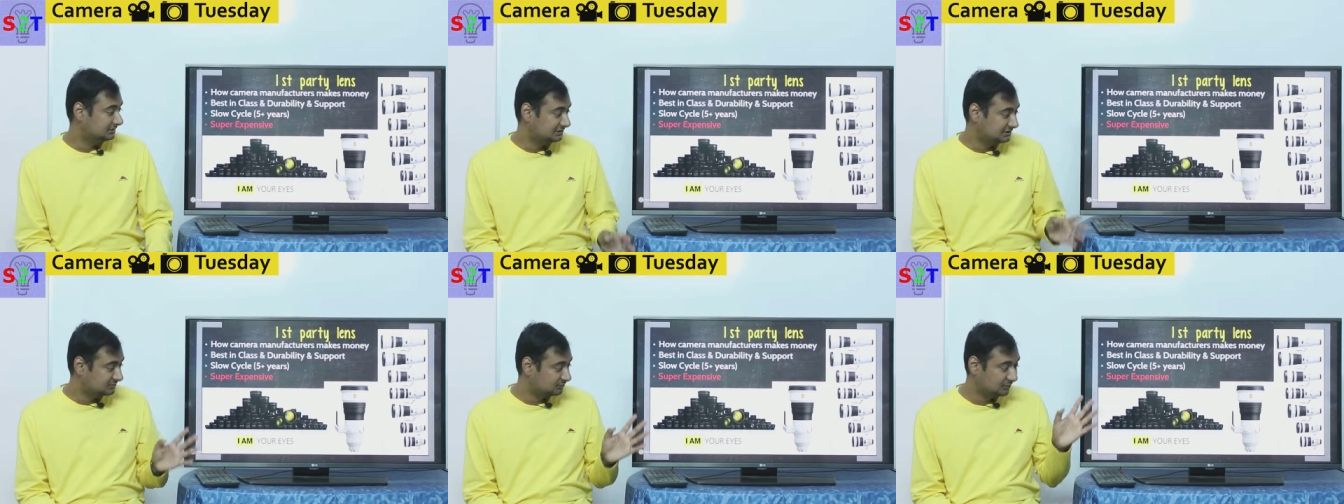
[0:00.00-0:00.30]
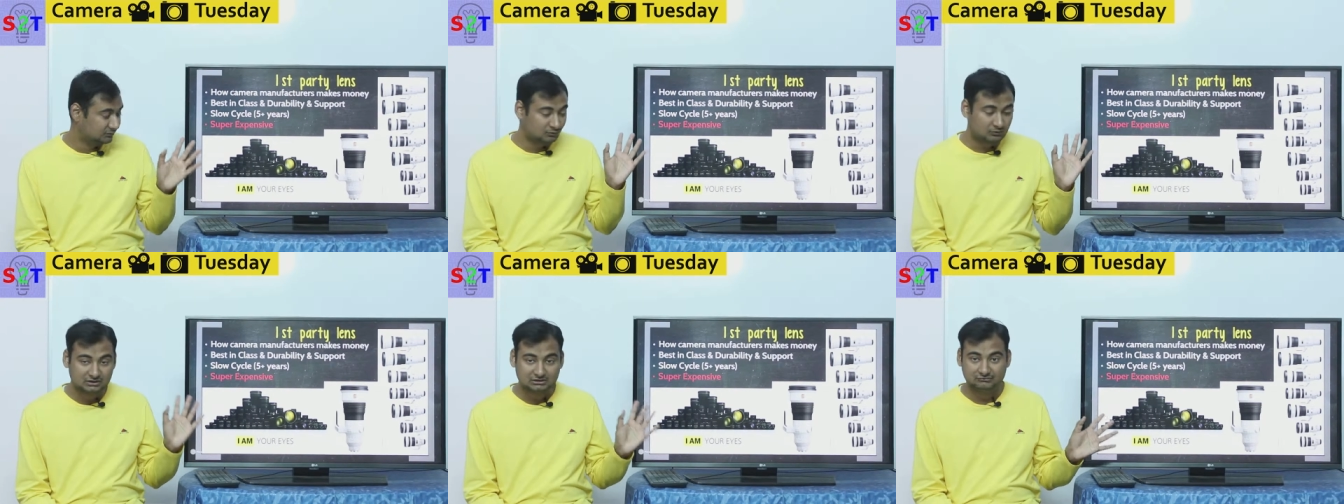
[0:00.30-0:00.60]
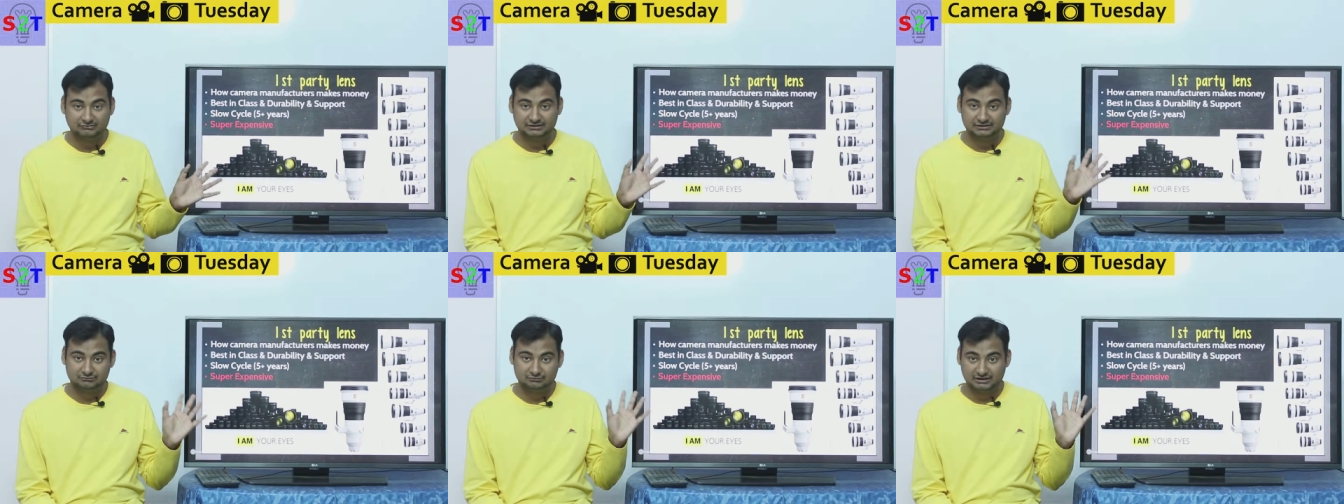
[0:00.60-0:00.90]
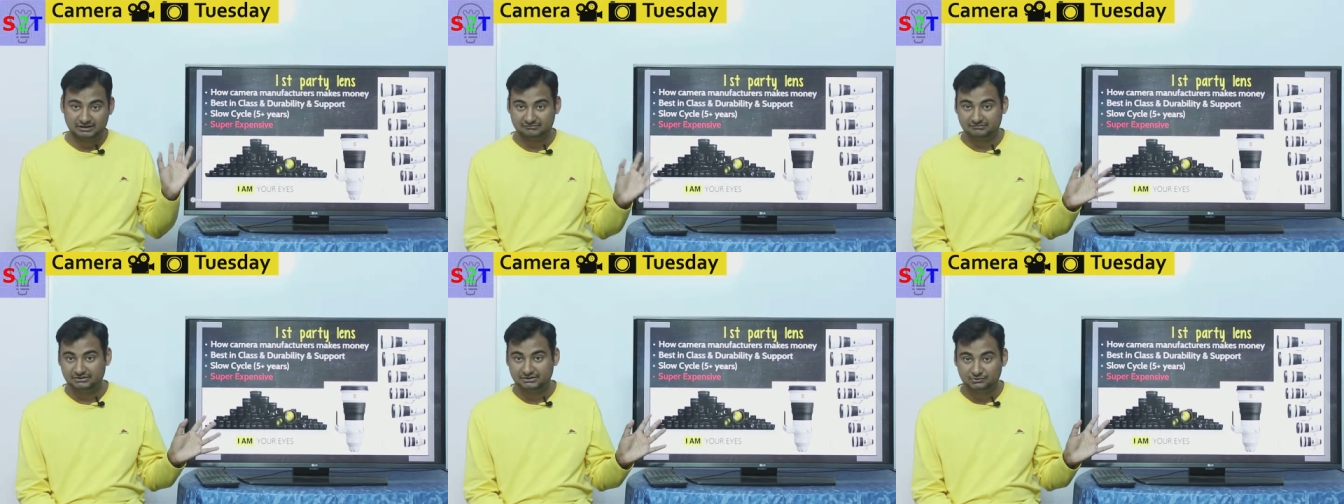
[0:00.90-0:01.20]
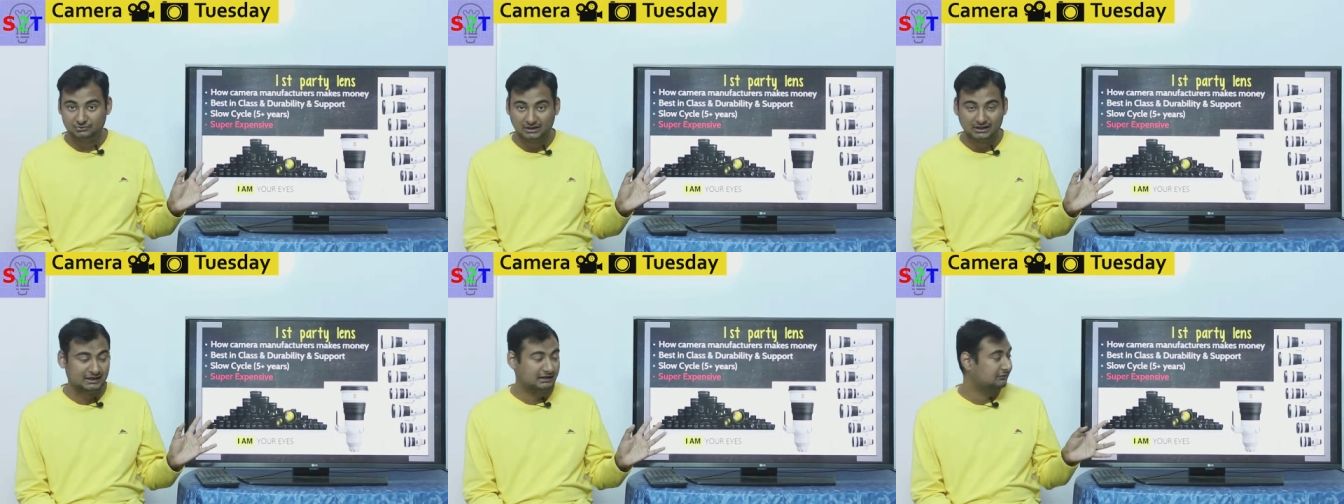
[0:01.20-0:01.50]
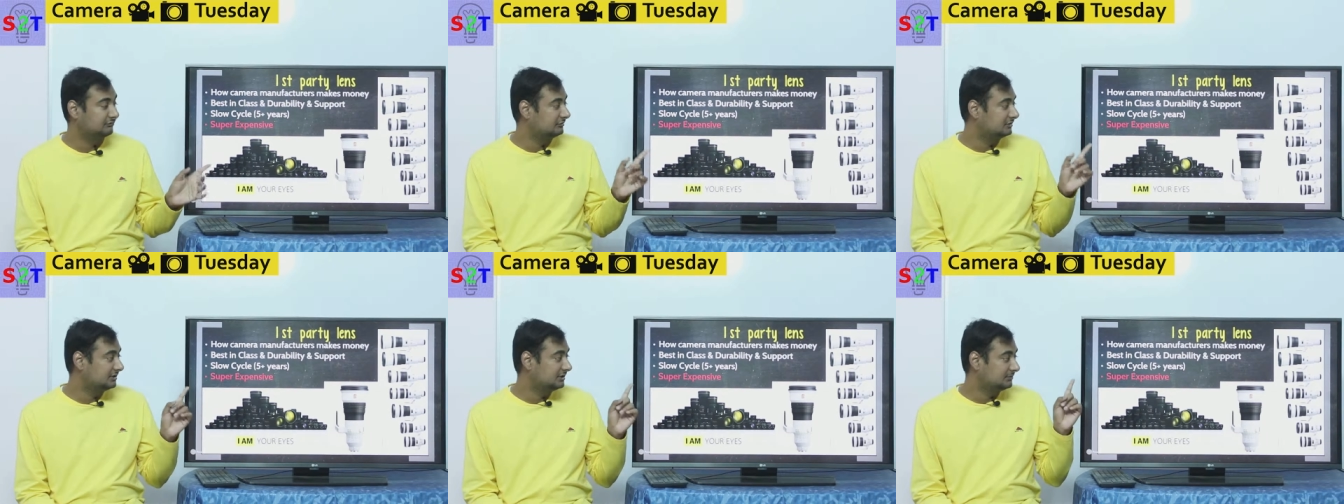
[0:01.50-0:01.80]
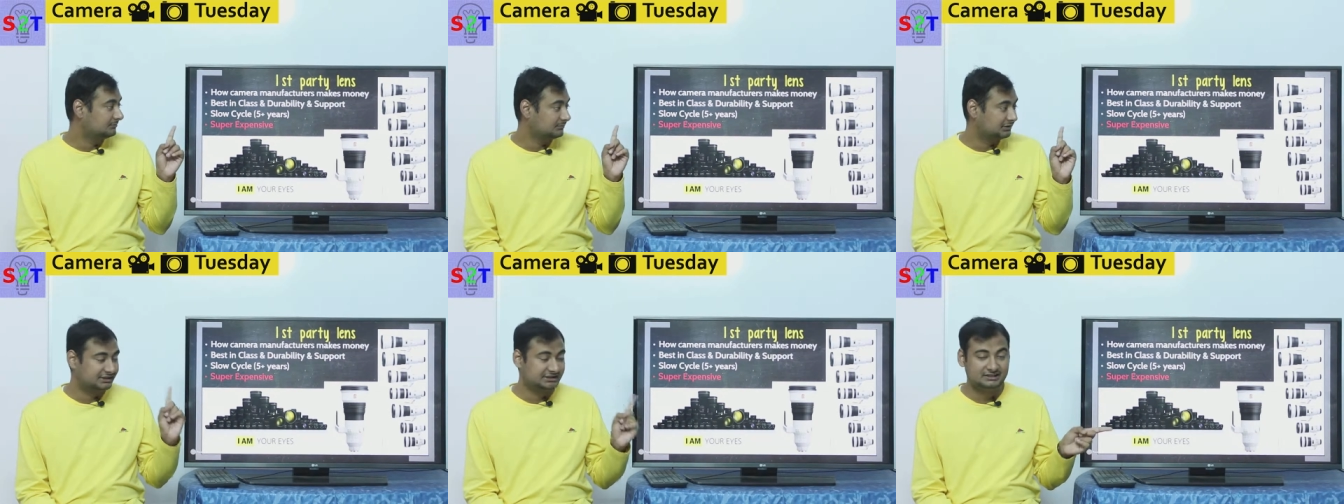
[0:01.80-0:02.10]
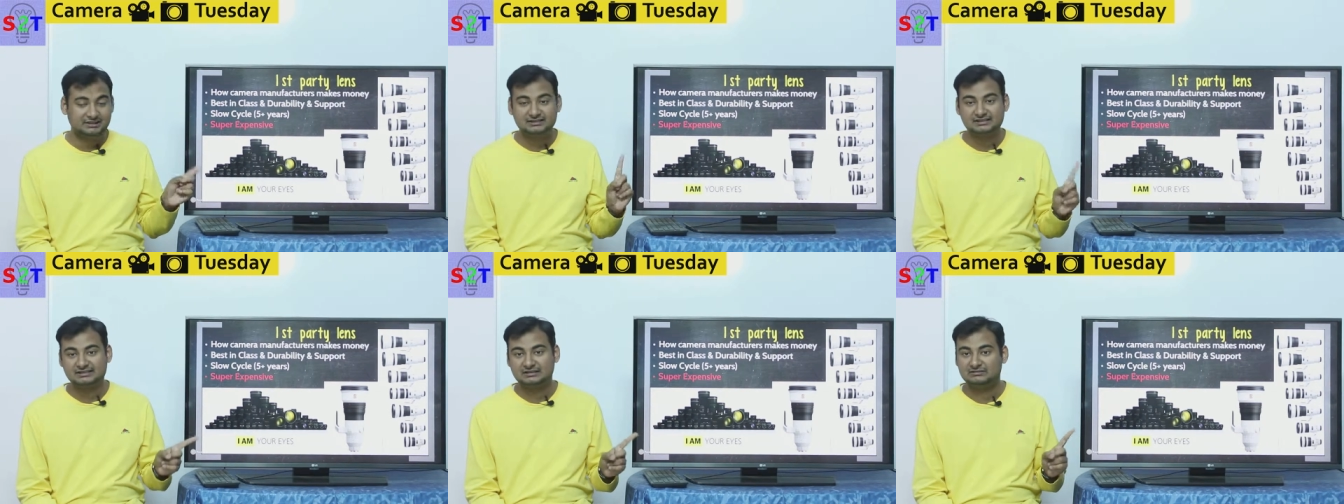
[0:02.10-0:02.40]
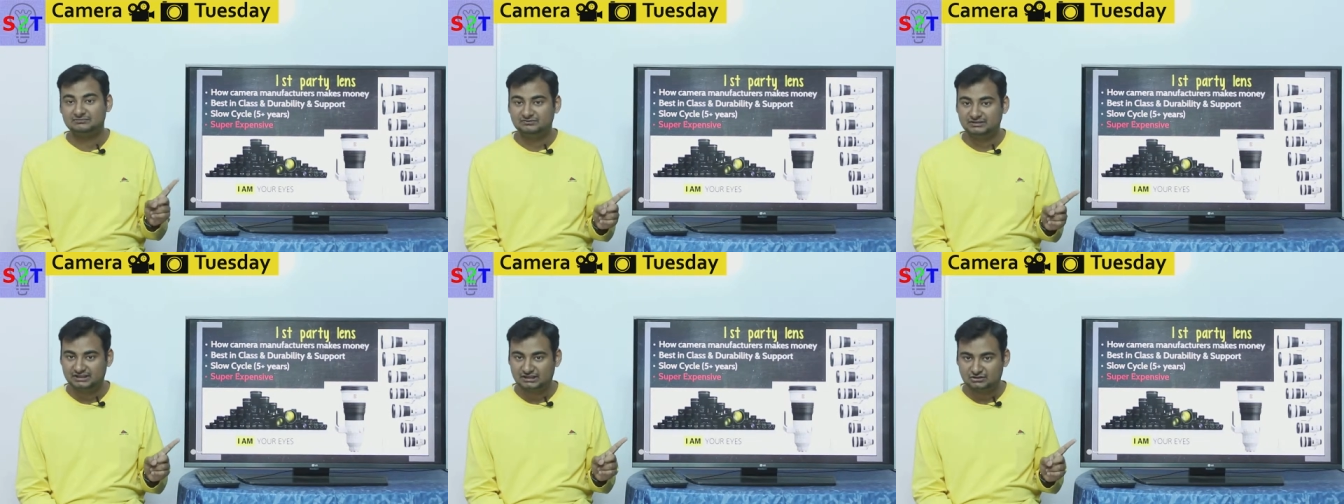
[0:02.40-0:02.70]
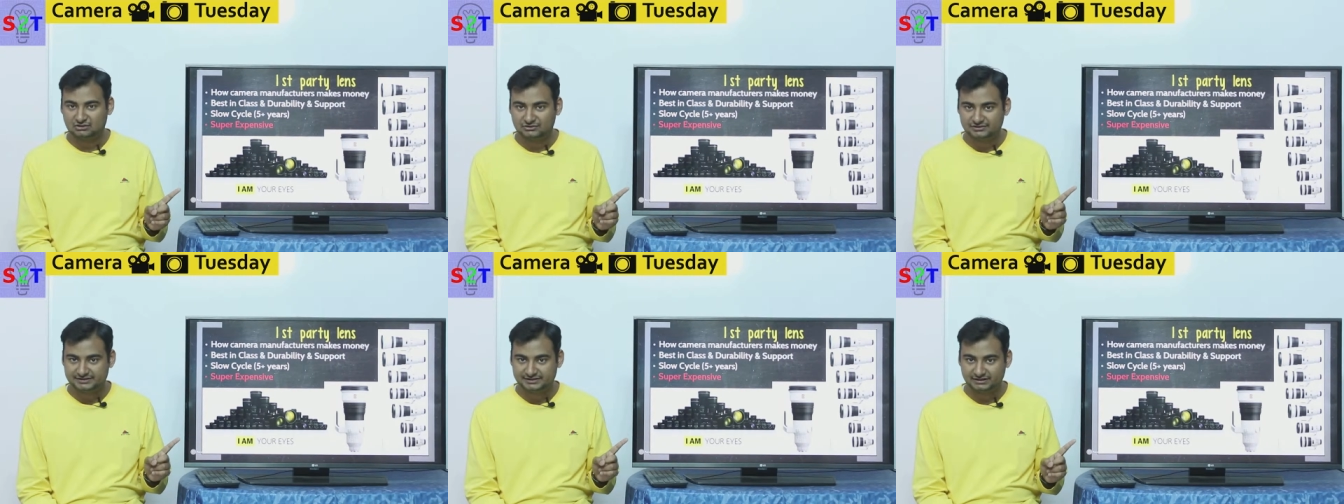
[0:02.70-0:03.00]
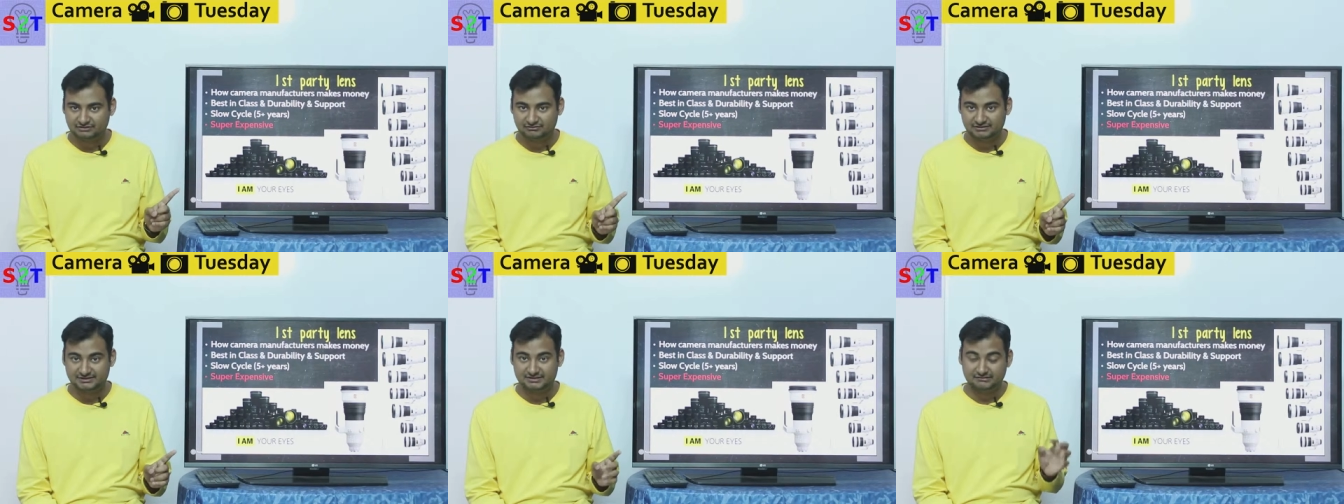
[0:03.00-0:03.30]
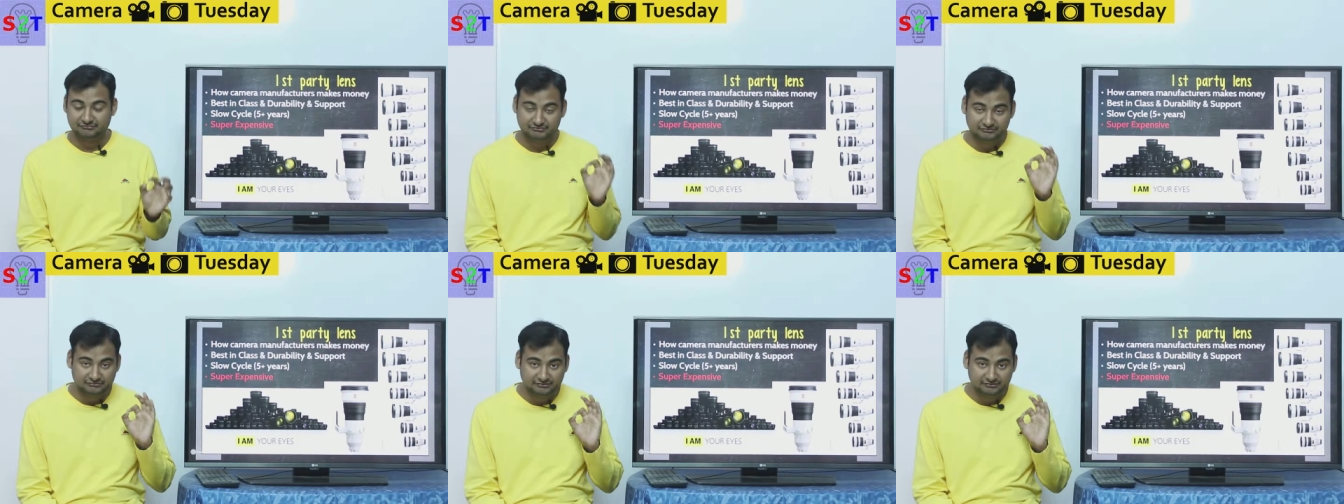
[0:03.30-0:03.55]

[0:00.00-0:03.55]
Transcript: this will work with whatever you have but it does come with a consequence